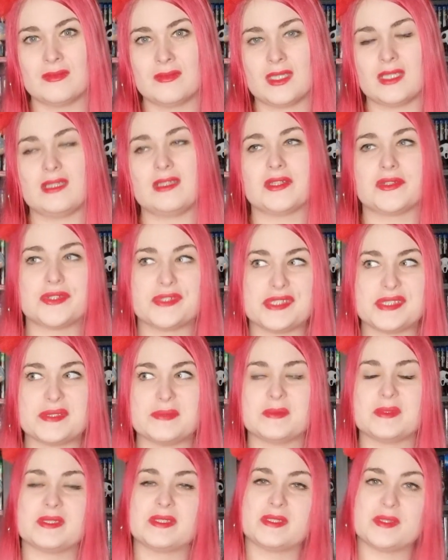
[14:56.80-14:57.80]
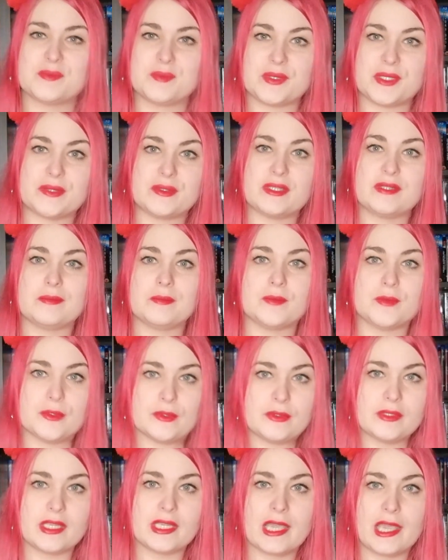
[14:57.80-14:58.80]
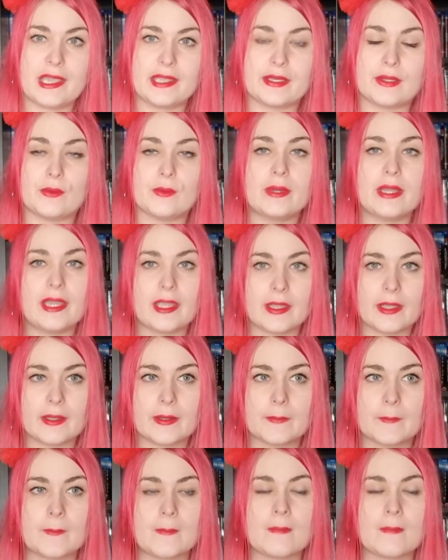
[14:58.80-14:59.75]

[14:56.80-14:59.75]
in a Christmas spirit mood kind of way.